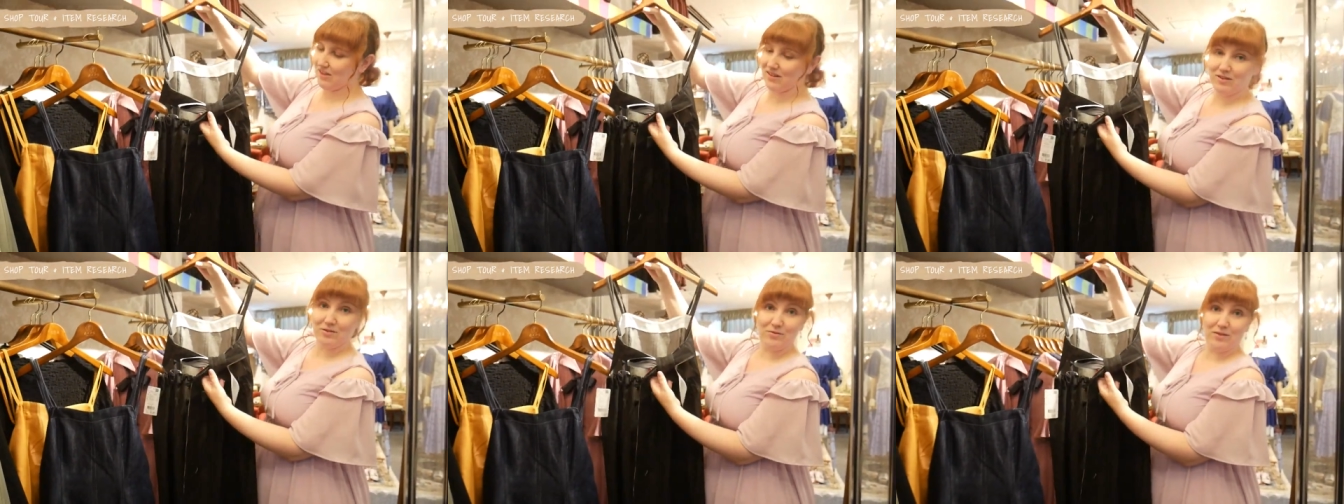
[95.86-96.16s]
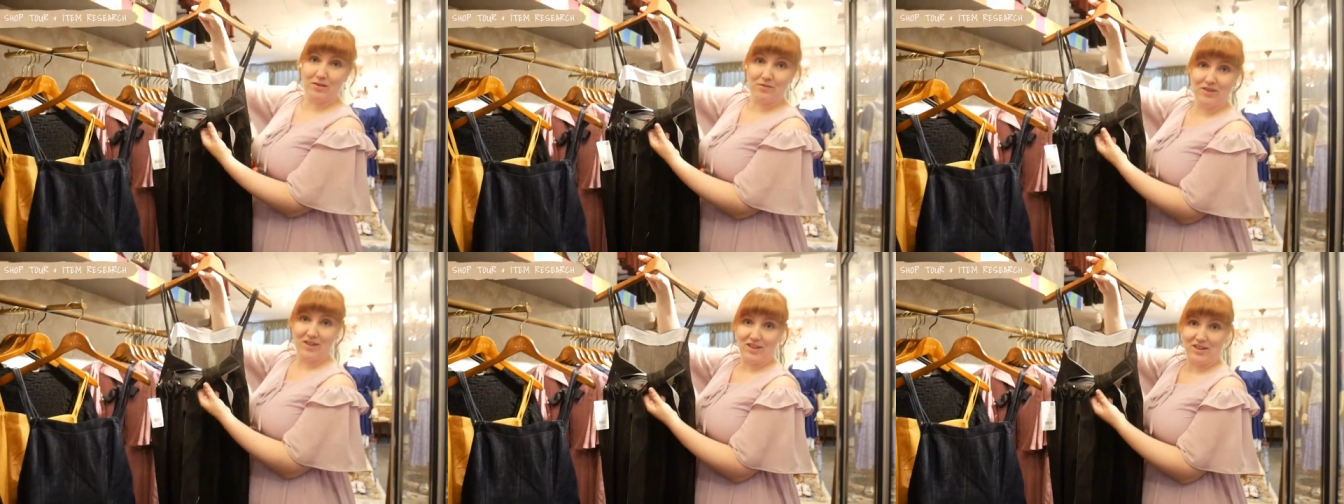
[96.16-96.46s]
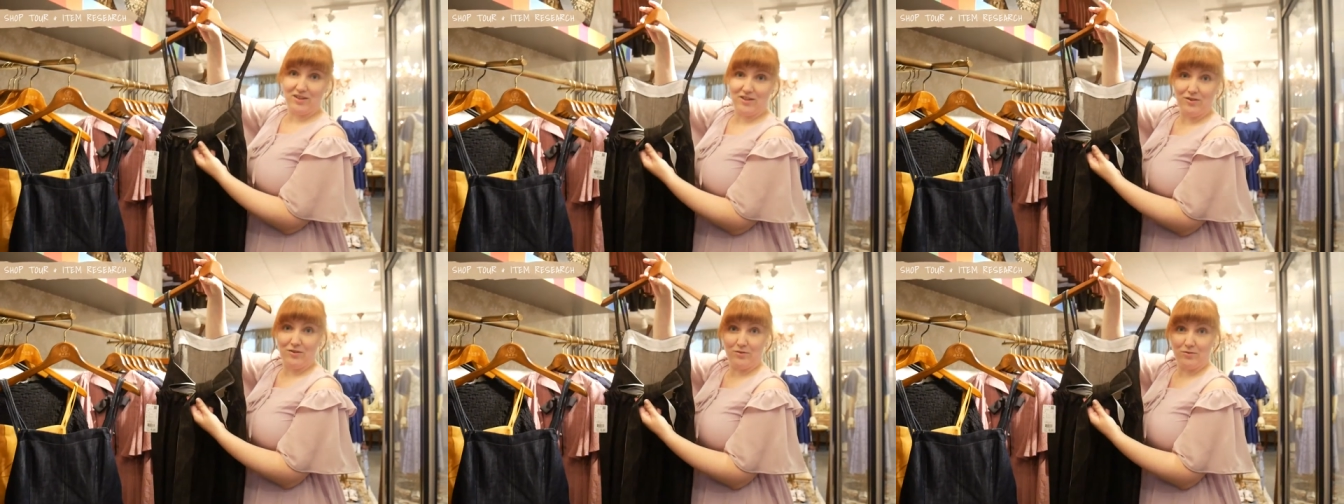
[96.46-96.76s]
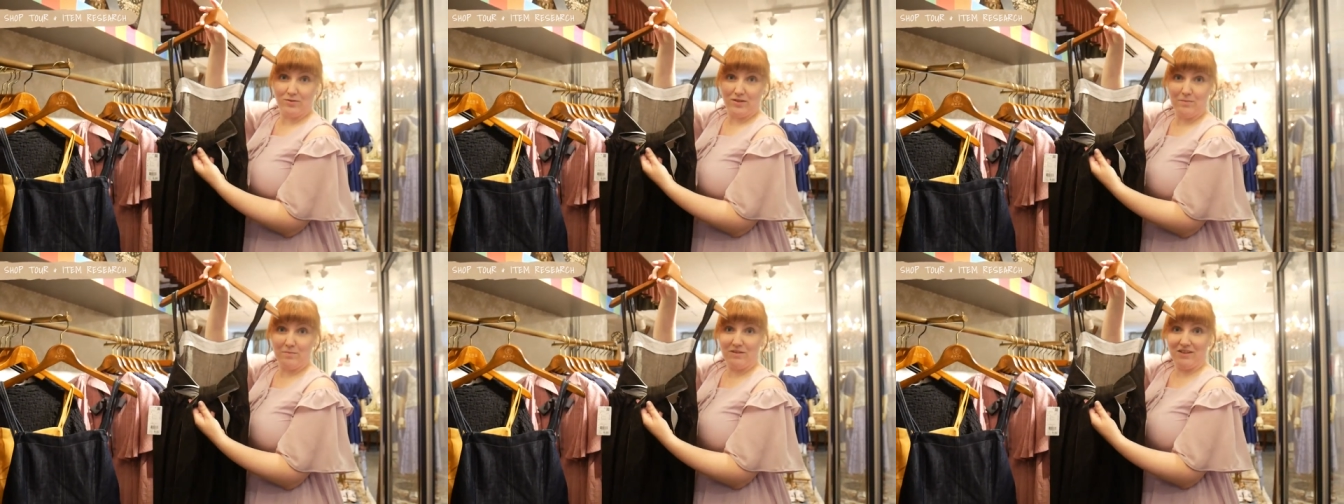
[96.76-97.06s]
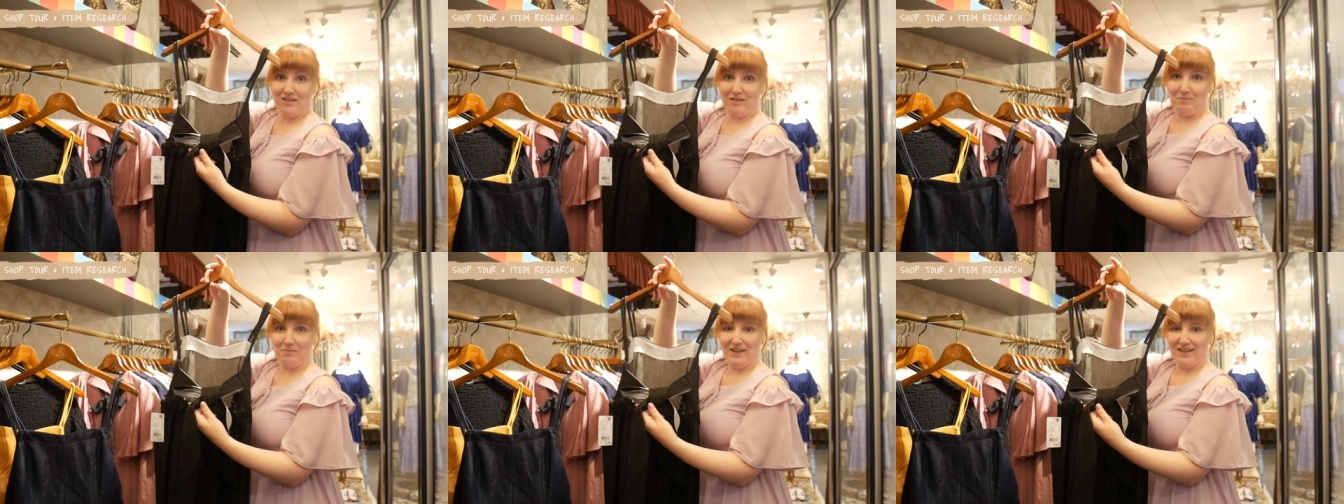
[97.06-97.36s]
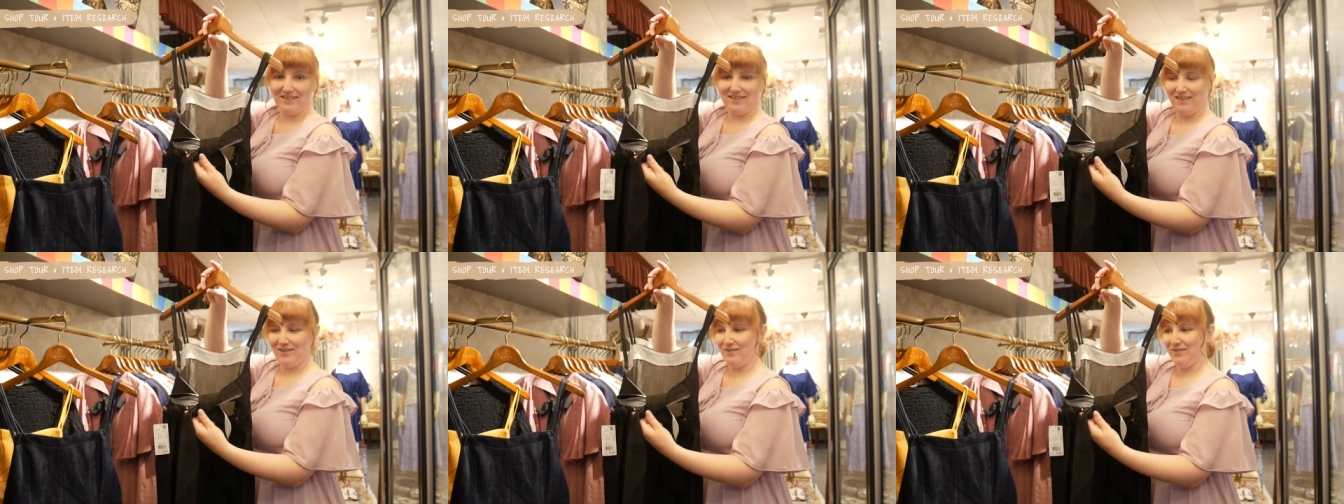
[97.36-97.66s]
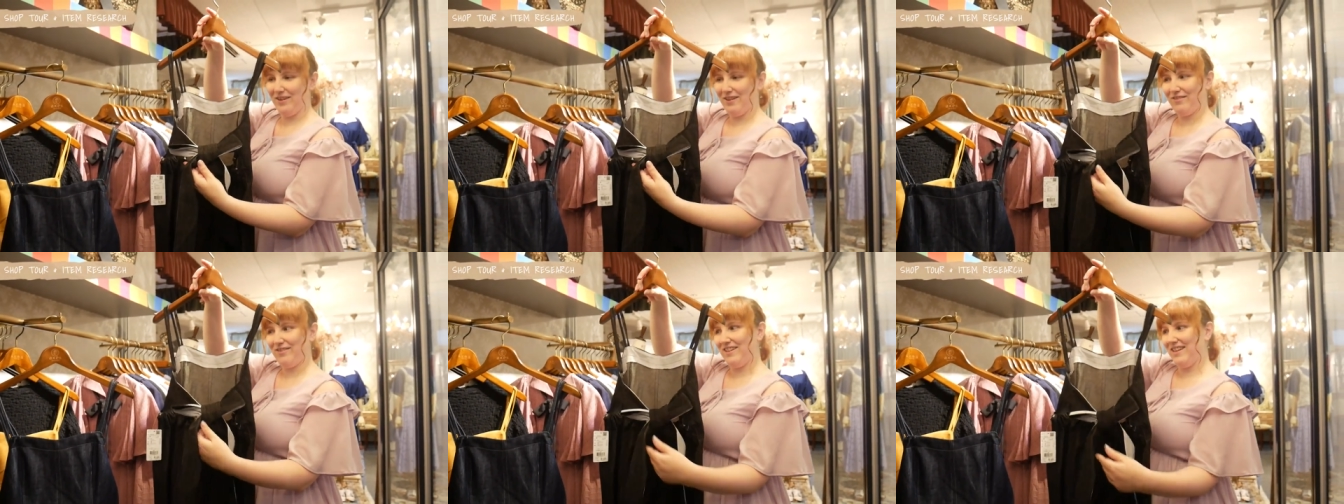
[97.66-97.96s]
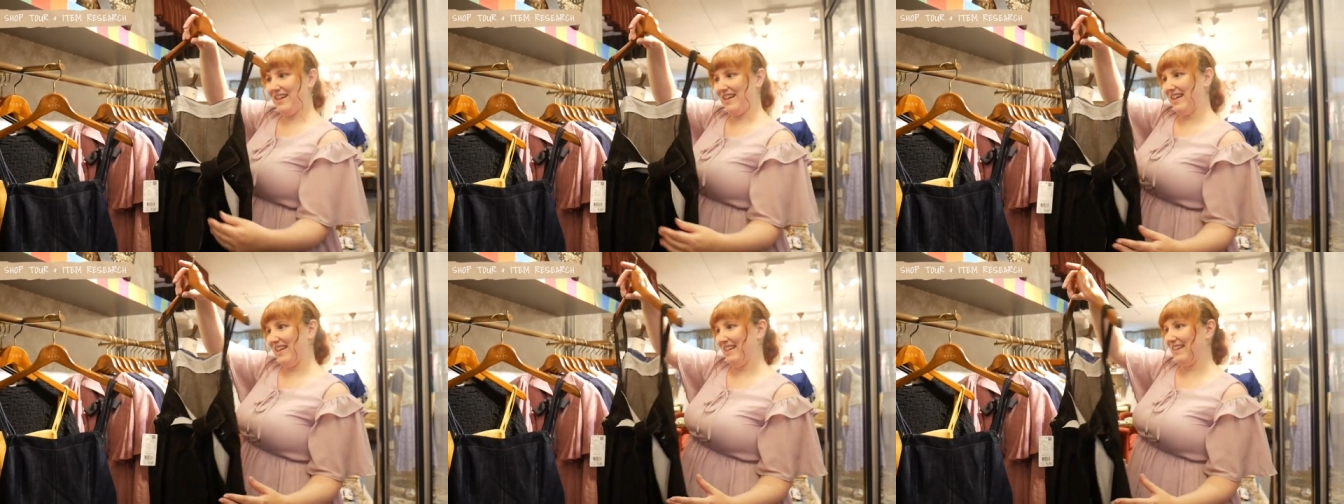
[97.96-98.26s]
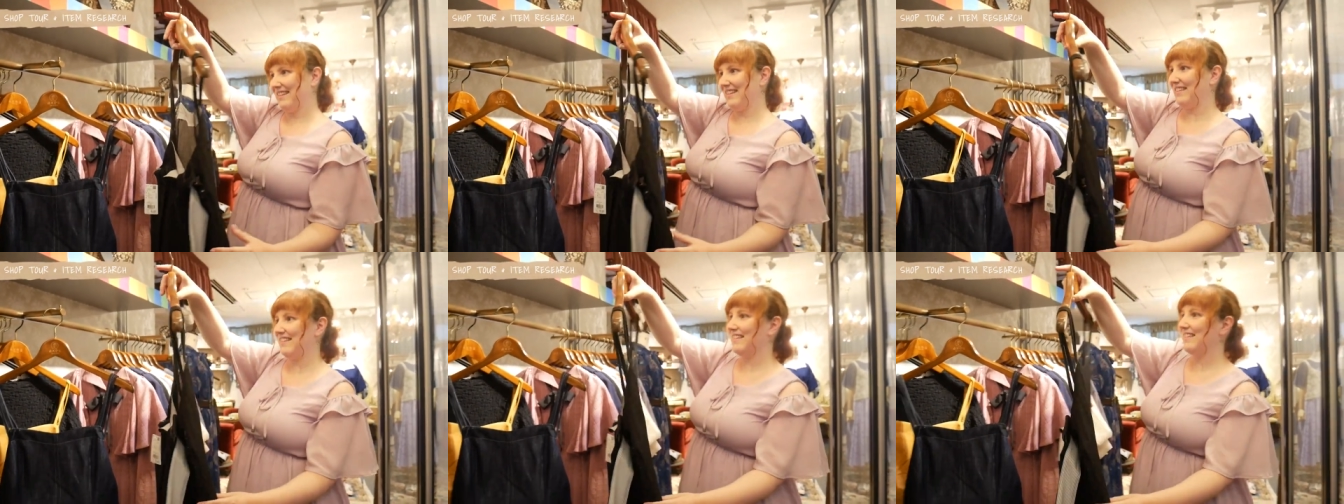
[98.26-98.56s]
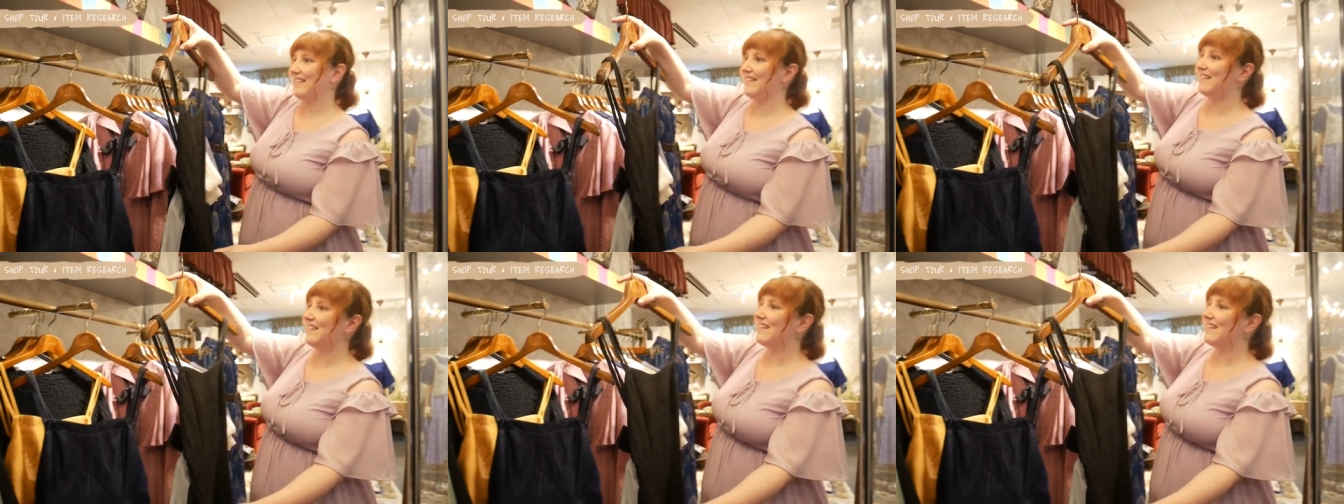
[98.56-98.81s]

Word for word: It's a very cute ribbon. It makes it very nice.